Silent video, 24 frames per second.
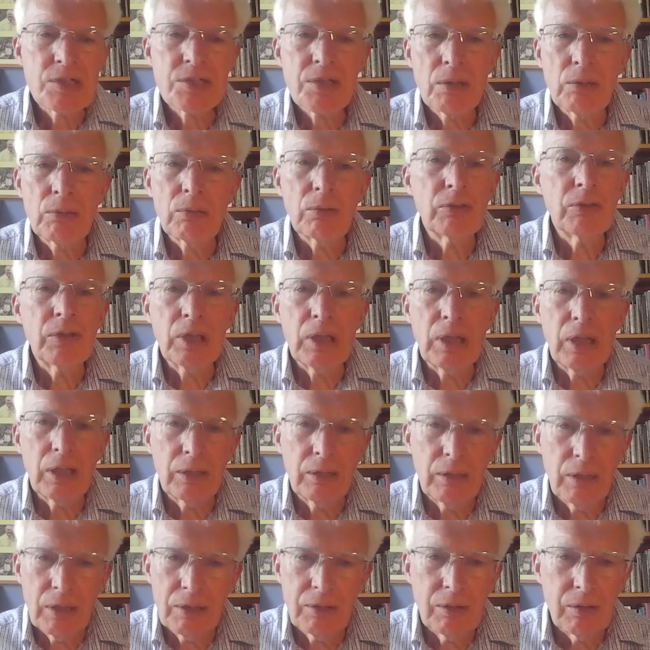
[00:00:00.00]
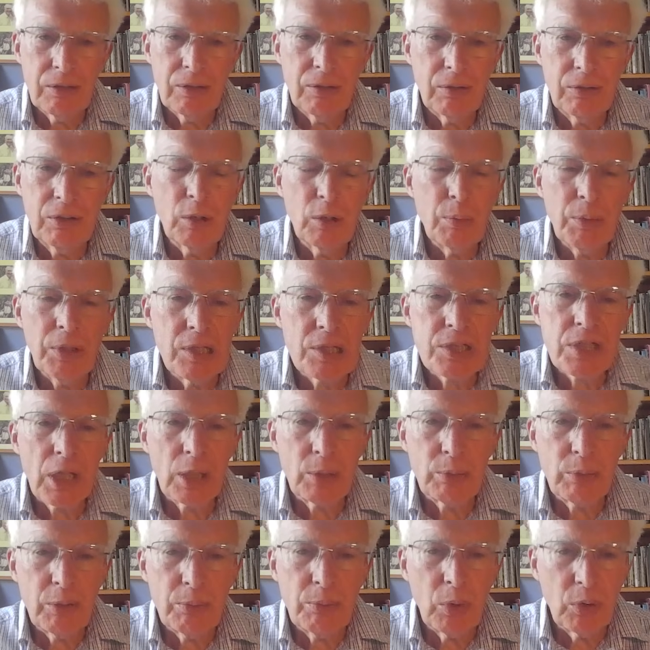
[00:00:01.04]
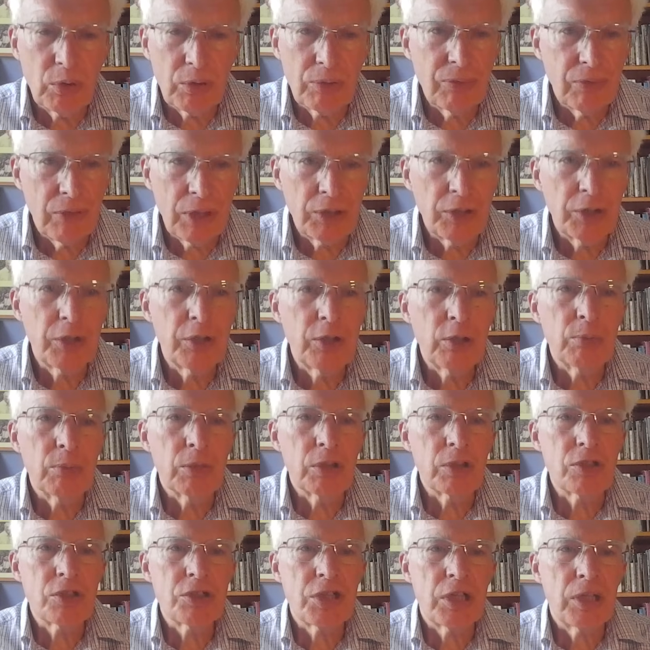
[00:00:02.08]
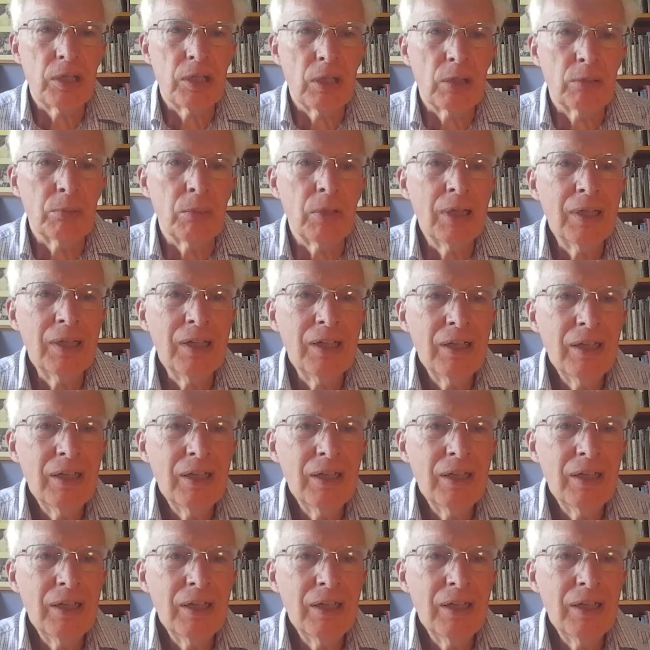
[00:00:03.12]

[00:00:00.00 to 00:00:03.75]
So I, I, nobody's going to be modifying the human genome